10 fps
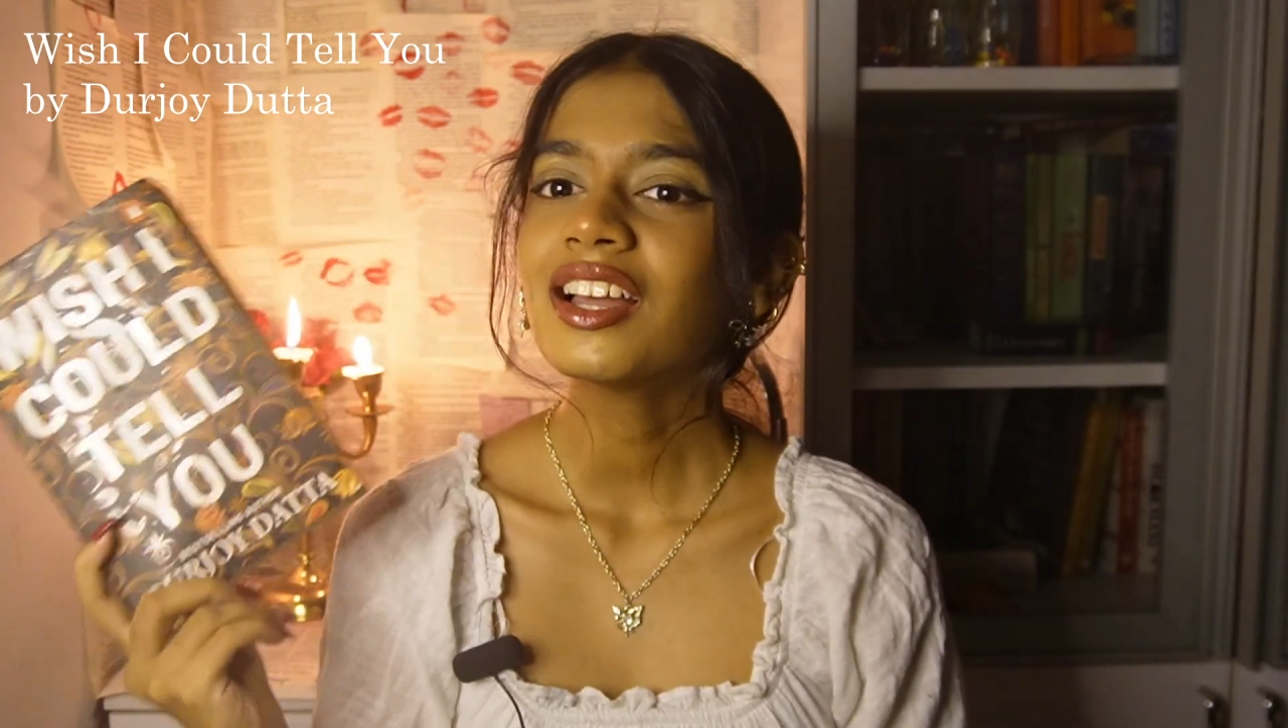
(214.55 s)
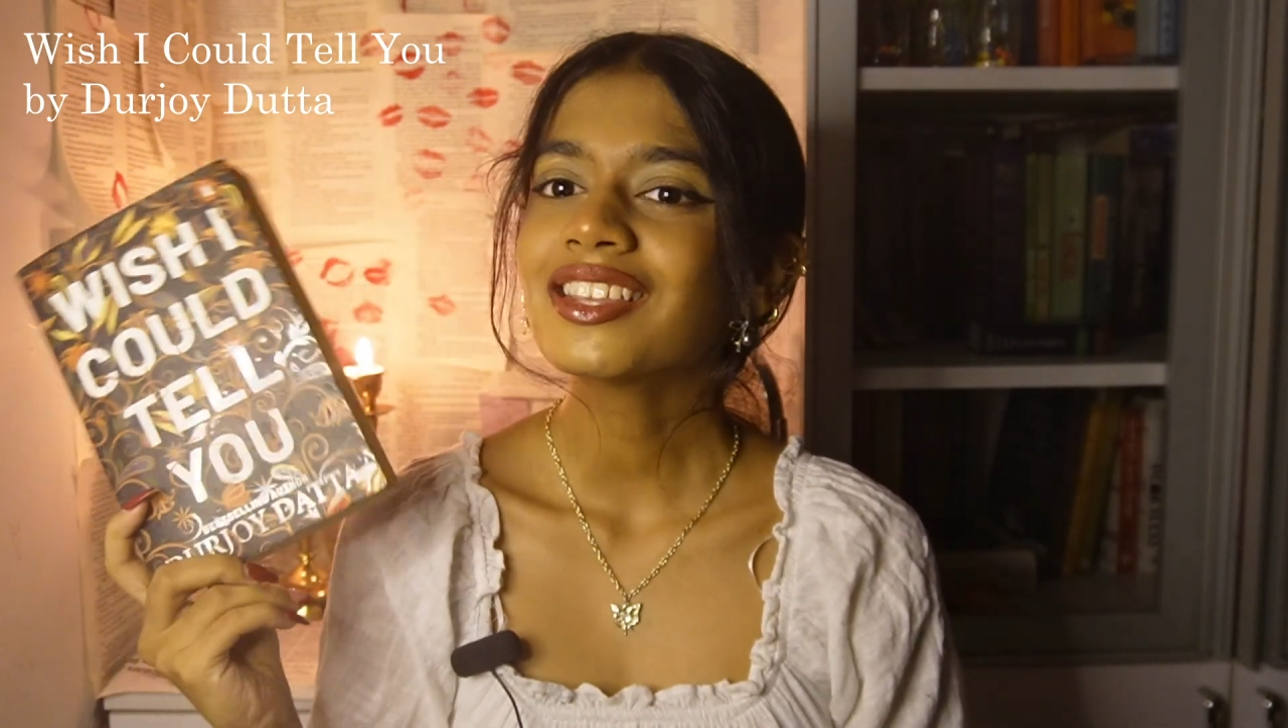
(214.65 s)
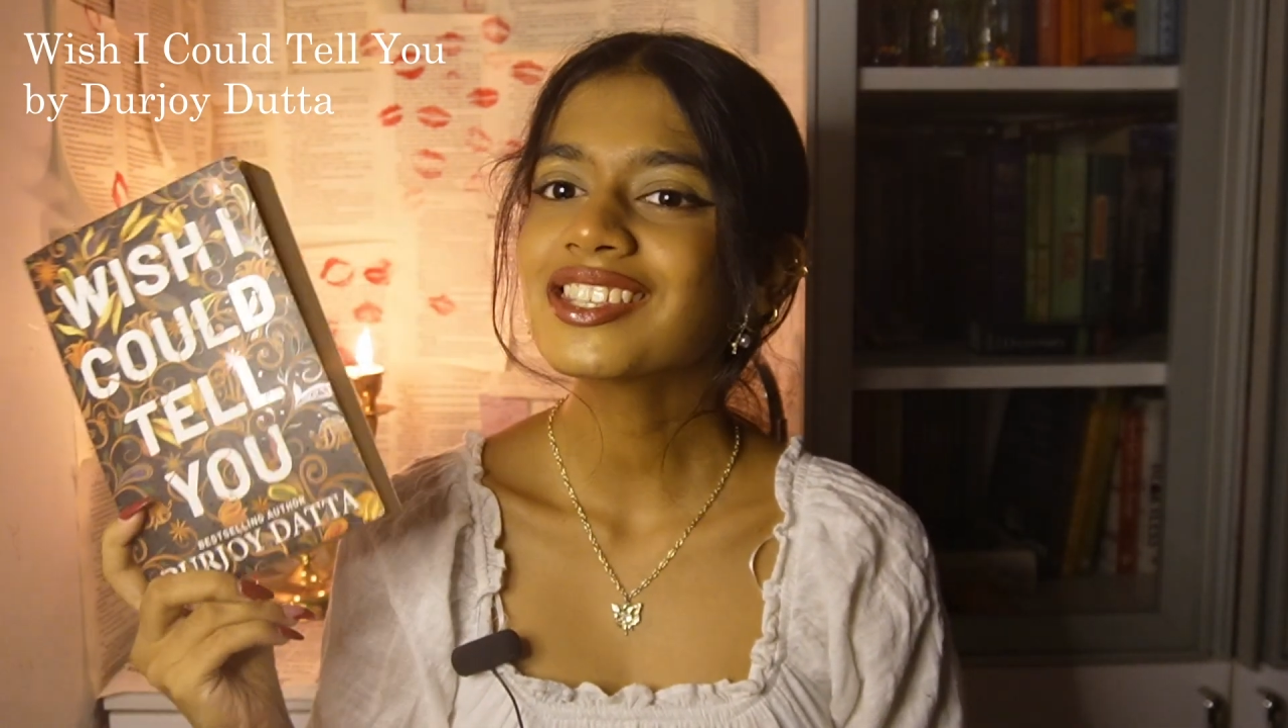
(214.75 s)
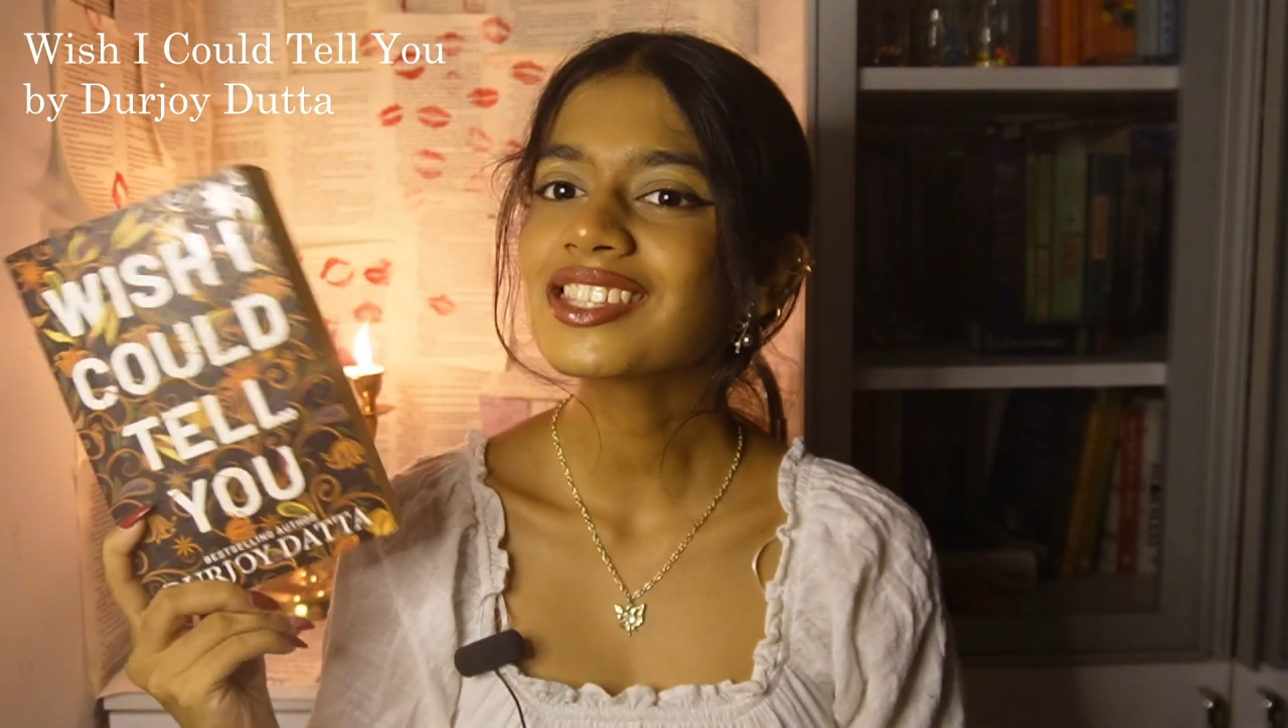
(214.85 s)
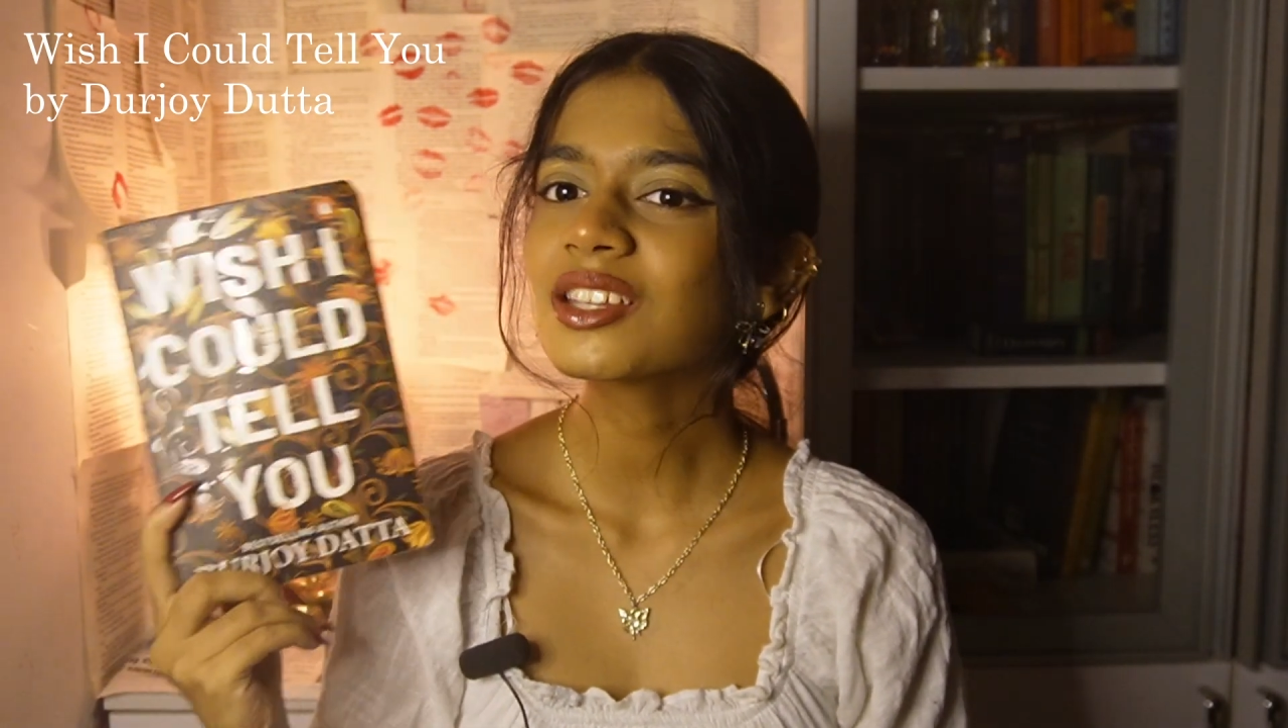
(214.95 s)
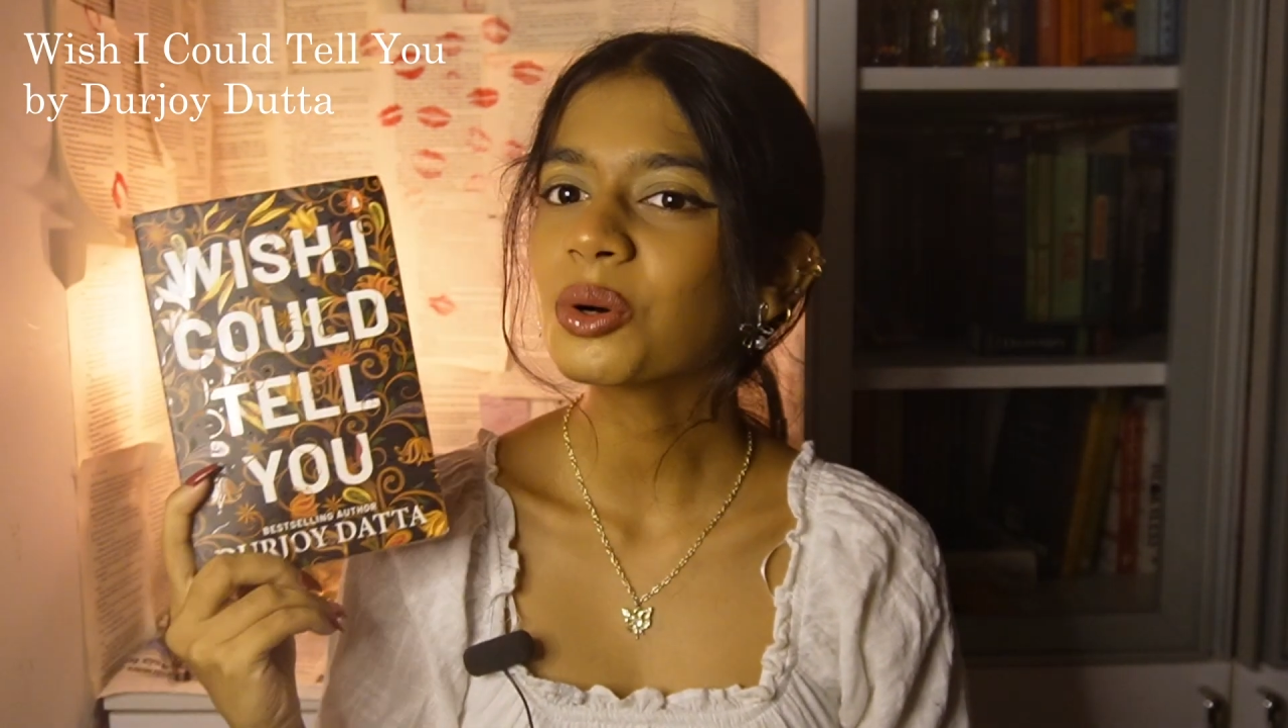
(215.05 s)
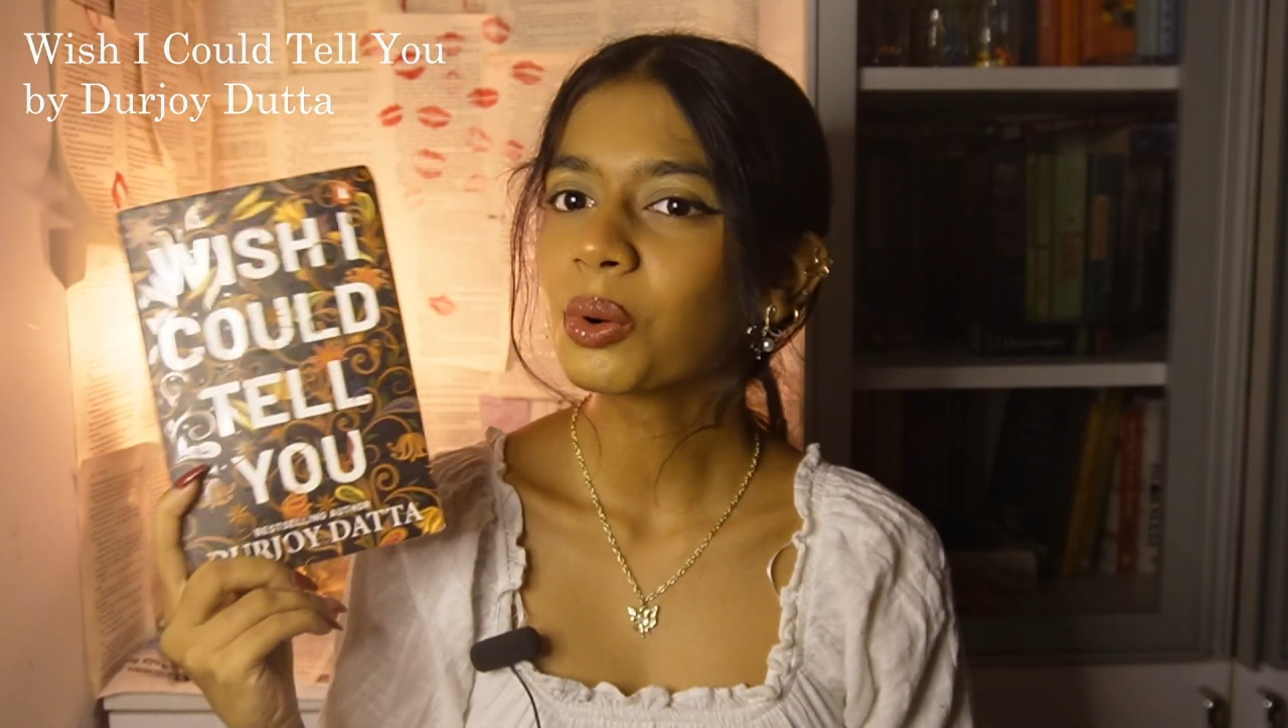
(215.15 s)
This is the